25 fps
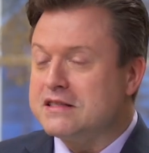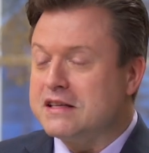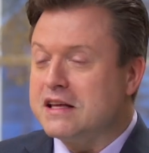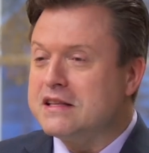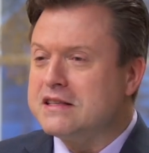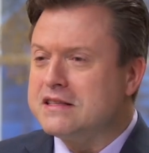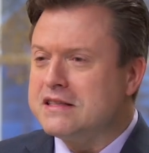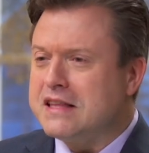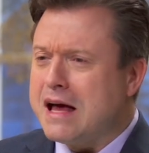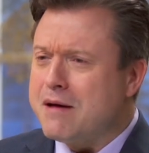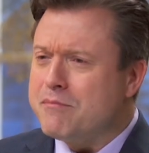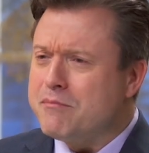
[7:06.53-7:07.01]

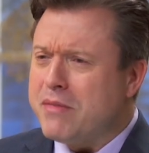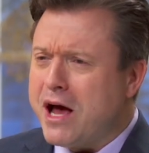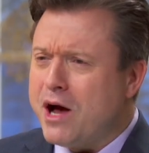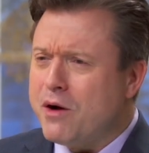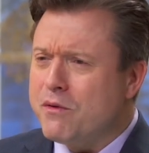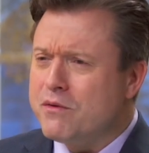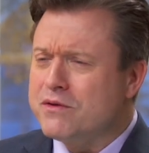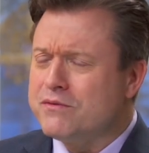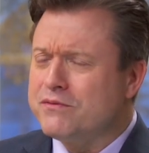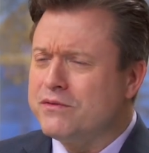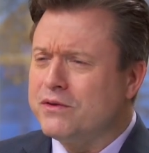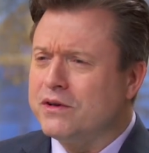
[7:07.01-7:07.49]
it's that
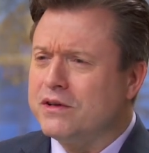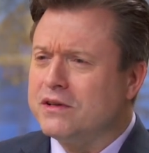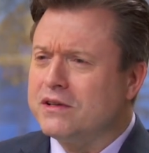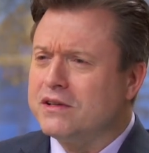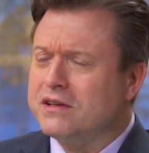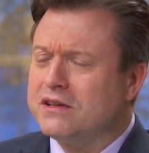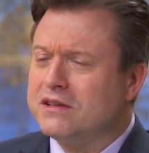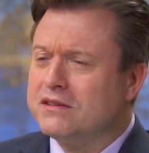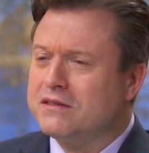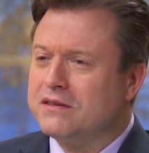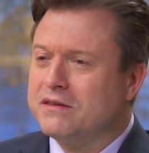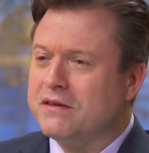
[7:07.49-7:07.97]
powerful
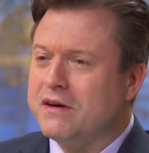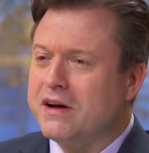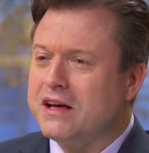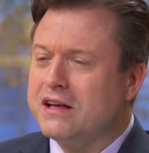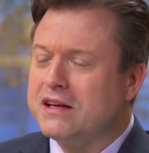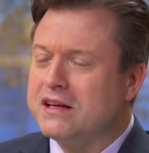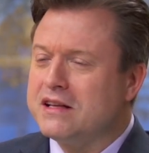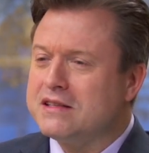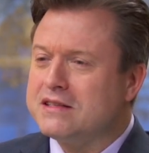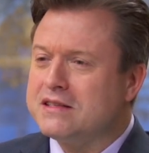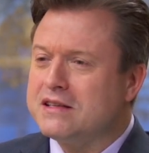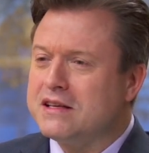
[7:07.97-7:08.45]

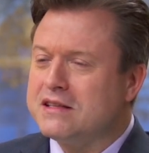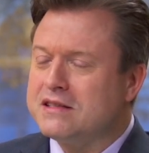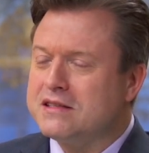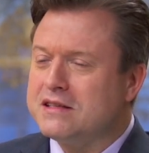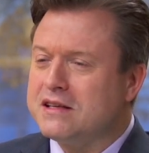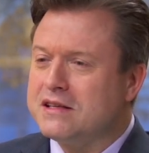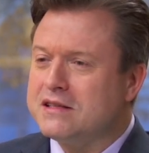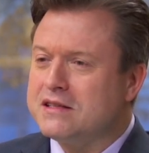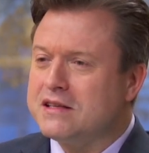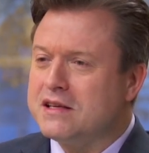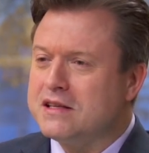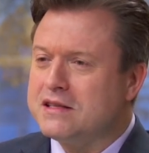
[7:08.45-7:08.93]
right? It's it's
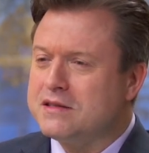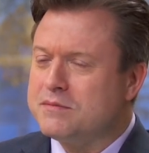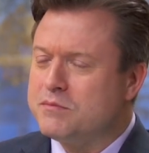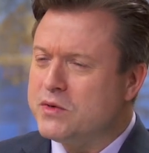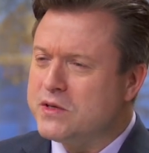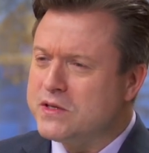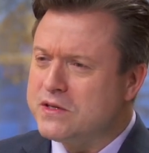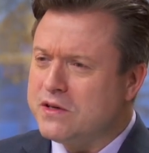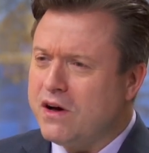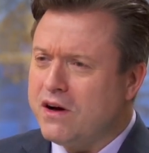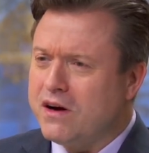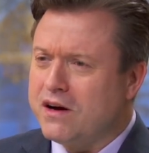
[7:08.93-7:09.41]
it's it's
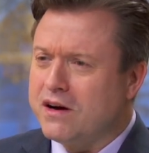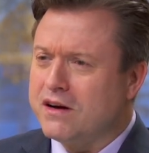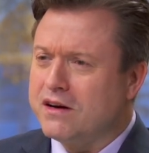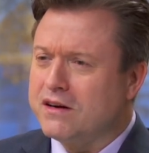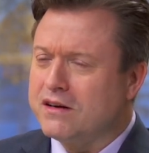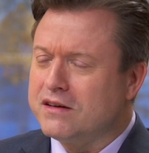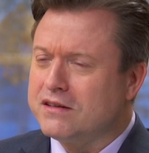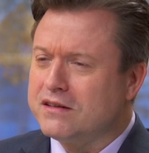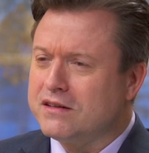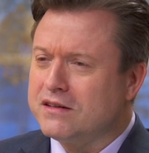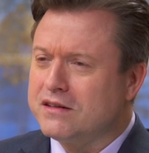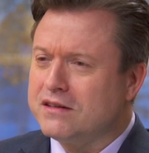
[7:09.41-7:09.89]

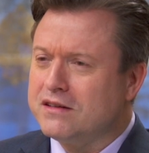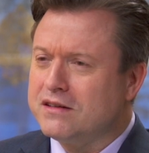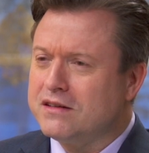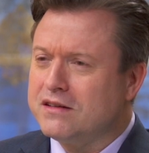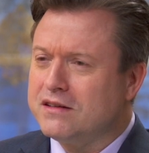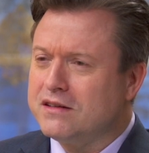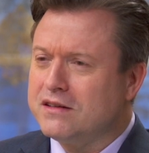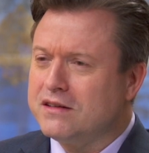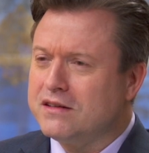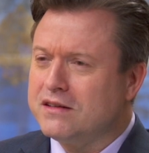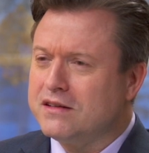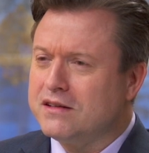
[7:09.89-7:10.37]
bizarre.
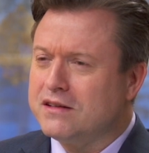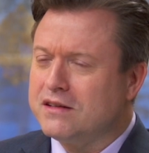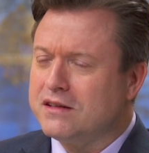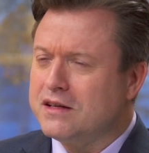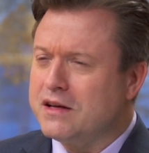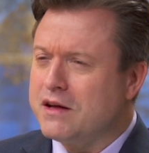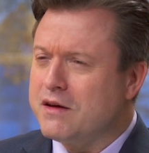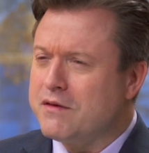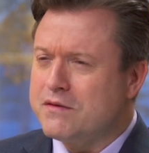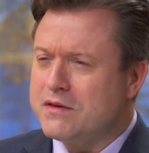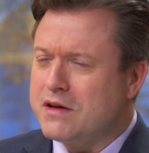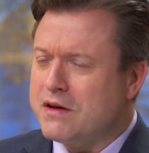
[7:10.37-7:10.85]

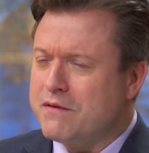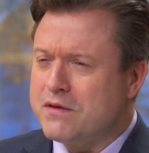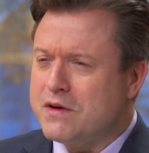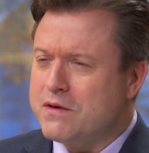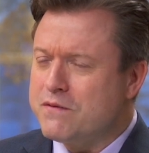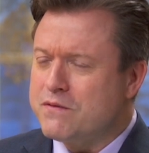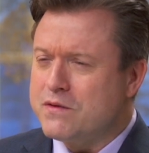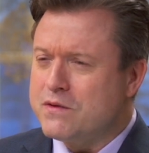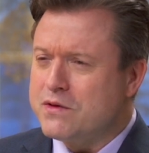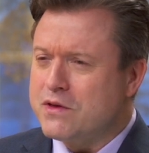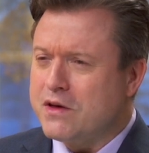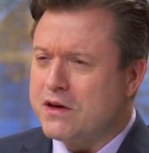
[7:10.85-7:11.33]
Have you, have you
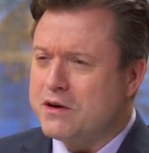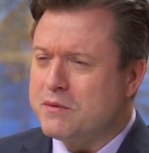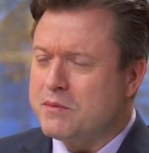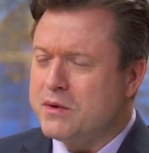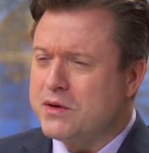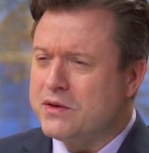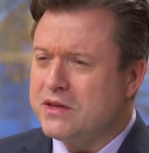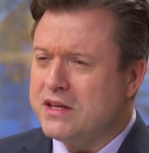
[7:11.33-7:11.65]
ever thought about